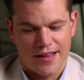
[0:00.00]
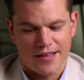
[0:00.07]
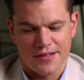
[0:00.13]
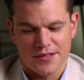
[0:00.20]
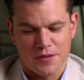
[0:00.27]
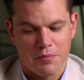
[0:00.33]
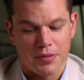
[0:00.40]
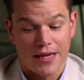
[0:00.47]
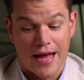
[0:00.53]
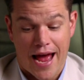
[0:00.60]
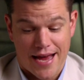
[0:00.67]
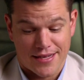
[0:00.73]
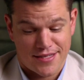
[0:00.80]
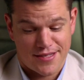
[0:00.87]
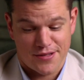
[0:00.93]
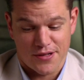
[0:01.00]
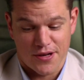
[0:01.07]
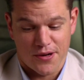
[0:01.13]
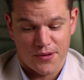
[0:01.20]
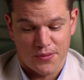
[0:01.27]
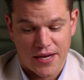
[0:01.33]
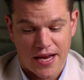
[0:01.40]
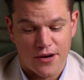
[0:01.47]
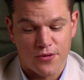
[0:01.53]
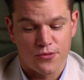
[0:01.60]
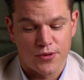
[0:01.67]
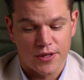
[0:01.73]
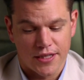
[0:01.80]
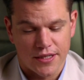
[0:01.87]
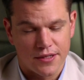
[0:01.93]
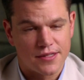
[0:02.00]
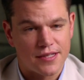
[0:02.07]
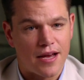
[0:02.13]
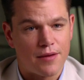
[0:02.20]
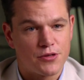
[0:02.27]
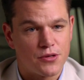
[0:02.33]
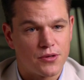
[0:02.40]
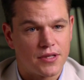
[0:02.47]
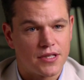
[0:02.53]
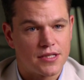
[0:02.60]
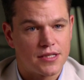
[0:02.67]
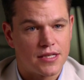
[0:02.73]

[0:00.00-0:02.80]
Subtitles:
Ellen is a blast, so we had a really good time shooting the